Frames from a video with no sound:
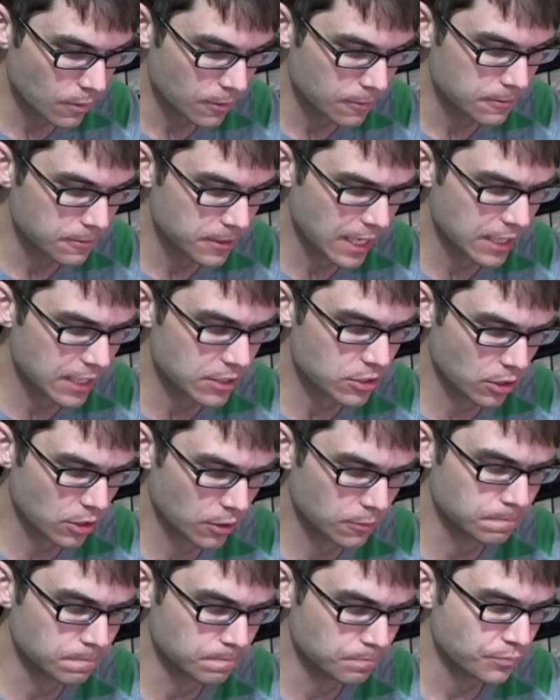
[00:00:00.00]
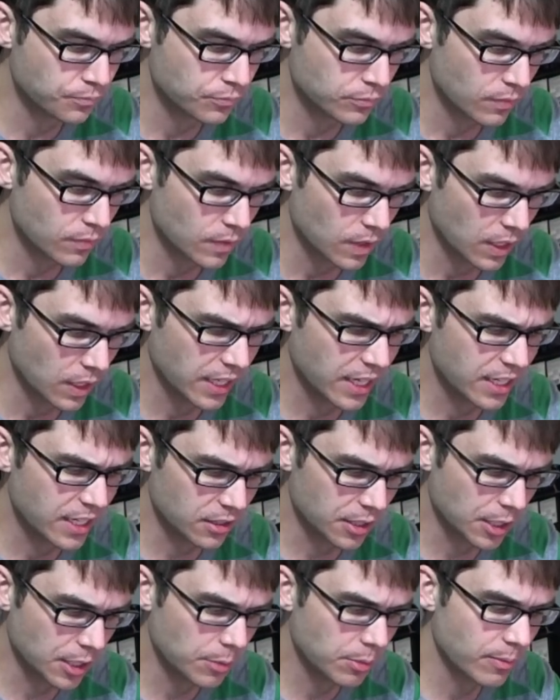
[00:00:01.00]
Yeah, so again, a
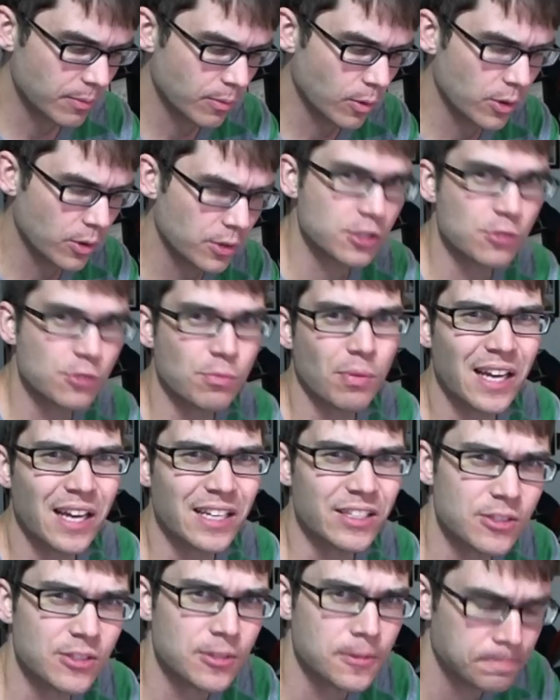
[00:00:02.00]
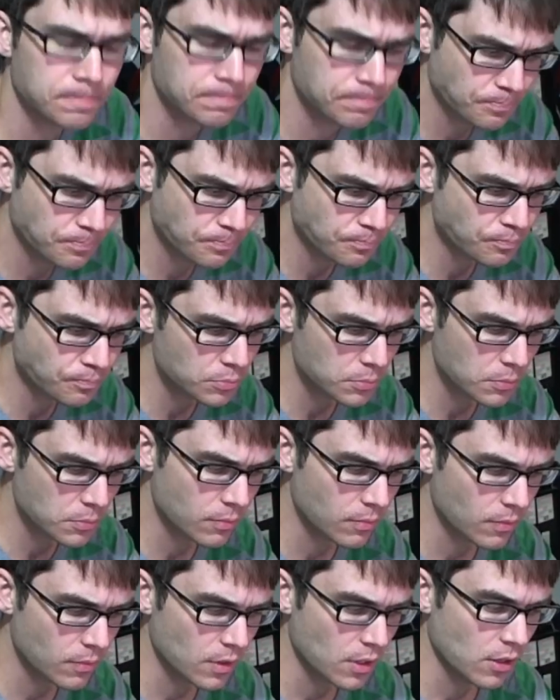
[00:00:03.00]
little bit more spice.
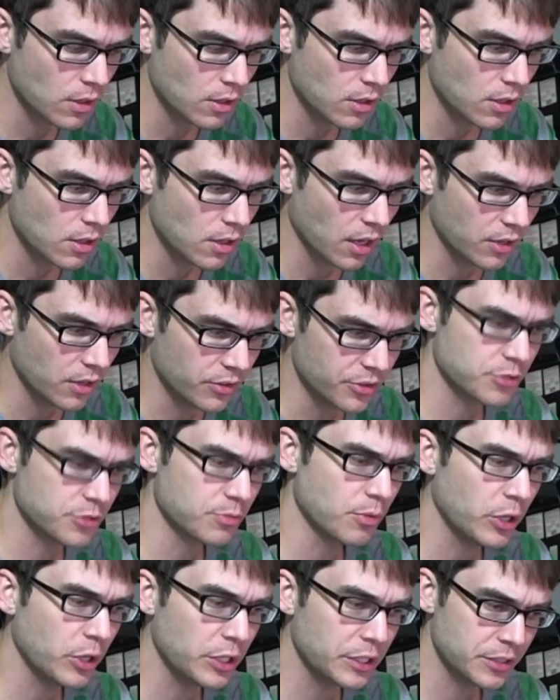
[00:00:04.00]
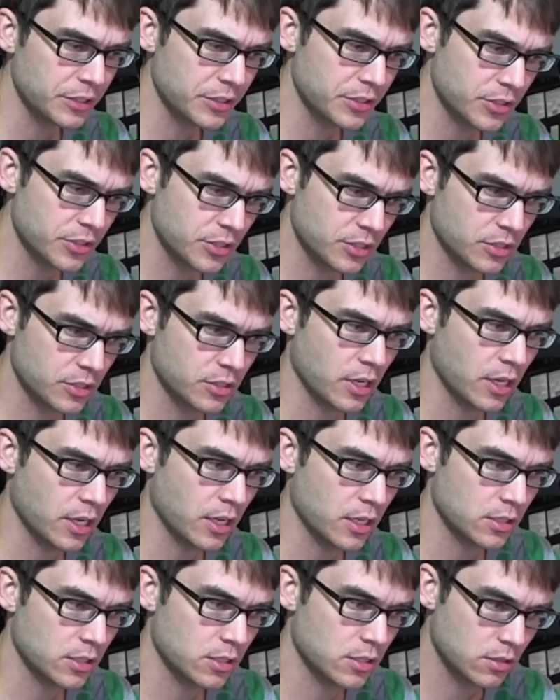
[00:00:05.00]
And the smokiness
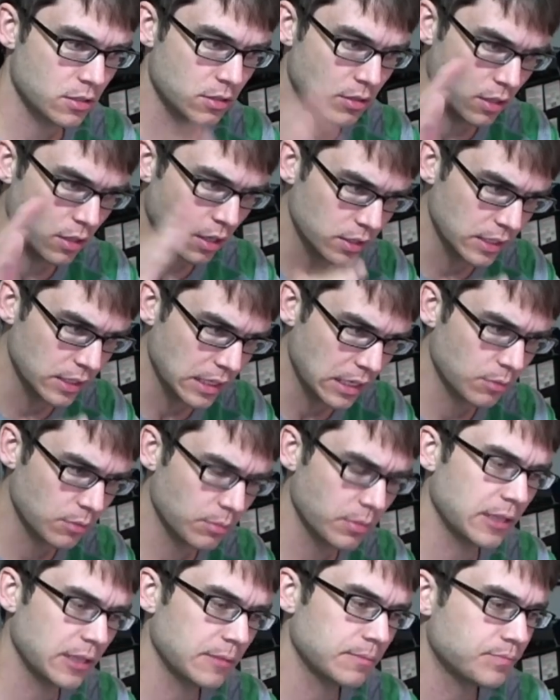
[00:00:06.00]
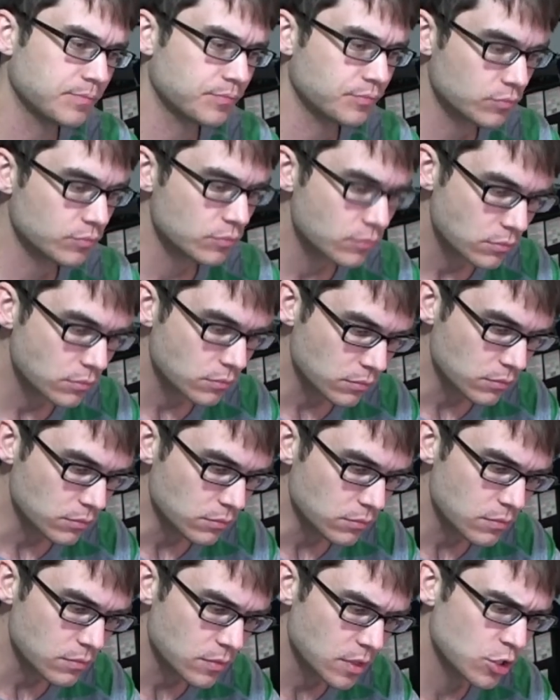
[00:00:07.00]
has gone down a bit.
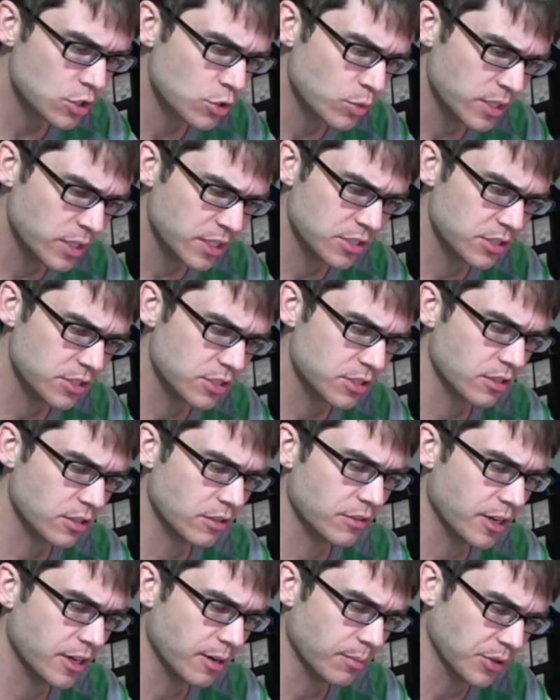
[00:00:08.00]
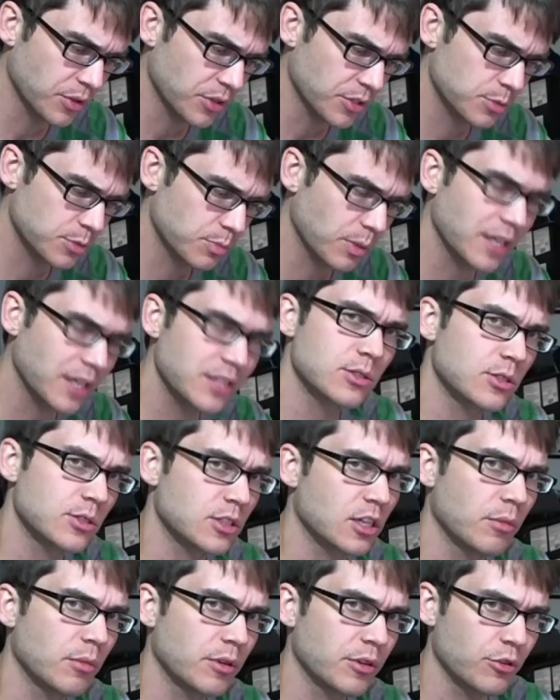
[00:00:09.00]
The sweetness is still there, but the spice is
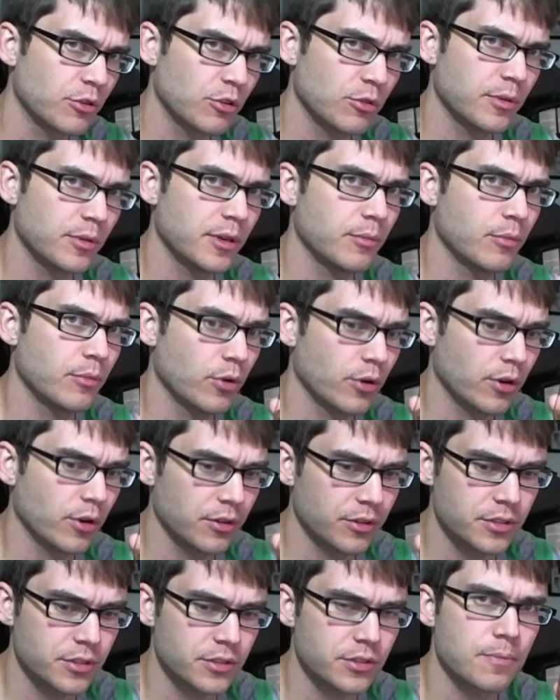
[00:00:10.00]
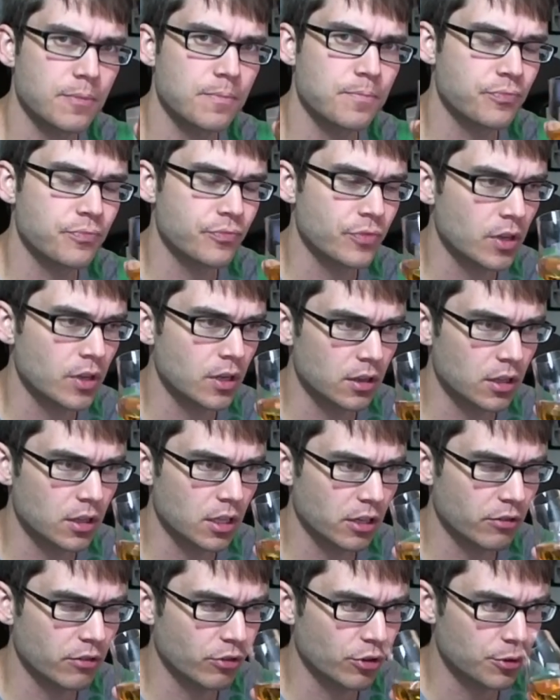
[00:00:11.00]
coming through a bit more on this
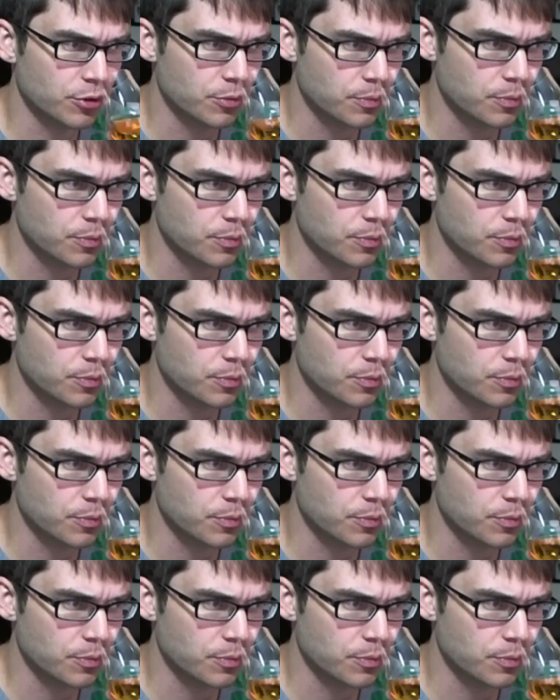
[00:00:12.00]
Lagavulin.